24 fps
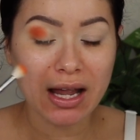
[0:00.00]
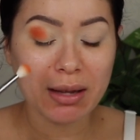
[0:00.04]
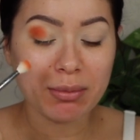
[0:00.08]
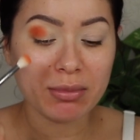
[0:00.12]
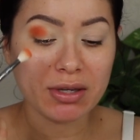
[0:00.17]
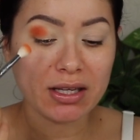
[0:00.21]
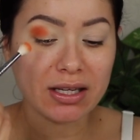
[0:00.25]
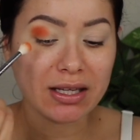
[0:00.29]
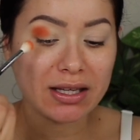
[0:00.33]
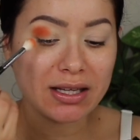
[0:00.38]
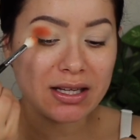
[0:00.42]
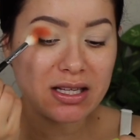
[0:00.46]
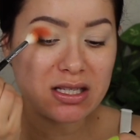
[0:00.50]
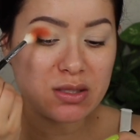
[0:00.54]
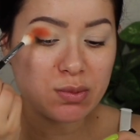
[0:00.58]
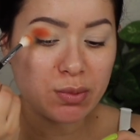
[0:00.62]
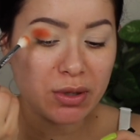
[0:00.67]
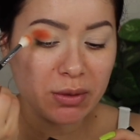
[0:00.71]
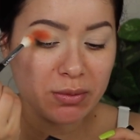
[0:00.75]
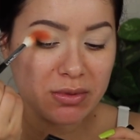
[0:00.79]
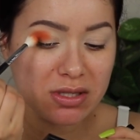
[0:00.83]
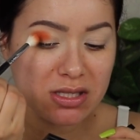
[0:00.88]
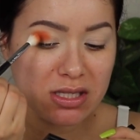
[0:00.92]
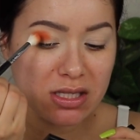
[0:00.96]
I mean, it is
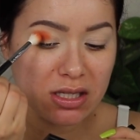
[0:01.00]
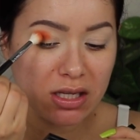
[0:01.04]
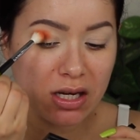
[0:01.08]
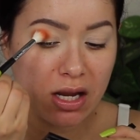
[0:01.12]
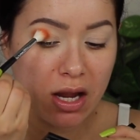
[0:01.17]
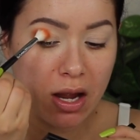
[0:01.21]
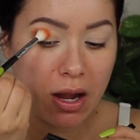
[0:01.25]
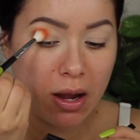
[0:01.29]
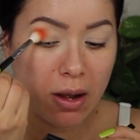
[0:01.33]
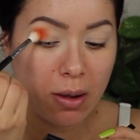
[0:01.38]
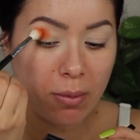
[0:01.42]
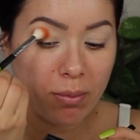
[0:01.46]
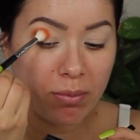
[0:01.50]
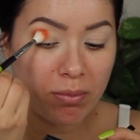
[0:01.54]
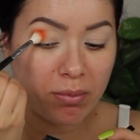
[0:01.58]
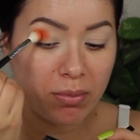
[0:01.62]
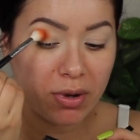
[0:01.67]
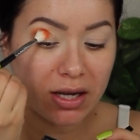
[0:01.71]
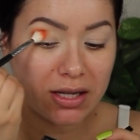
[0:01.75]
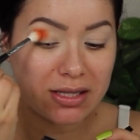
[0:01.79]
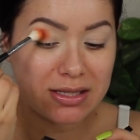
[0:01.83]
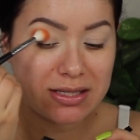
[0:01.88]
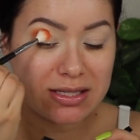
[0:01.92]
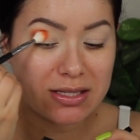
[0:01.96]
pigmented,
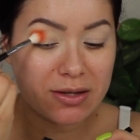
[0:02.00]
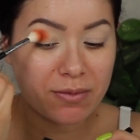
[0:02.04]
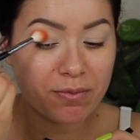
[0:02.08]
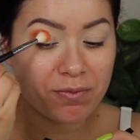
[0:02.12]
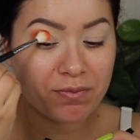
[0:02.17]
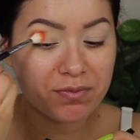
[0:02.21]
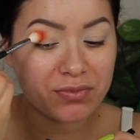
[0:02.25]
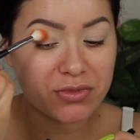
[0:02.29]
but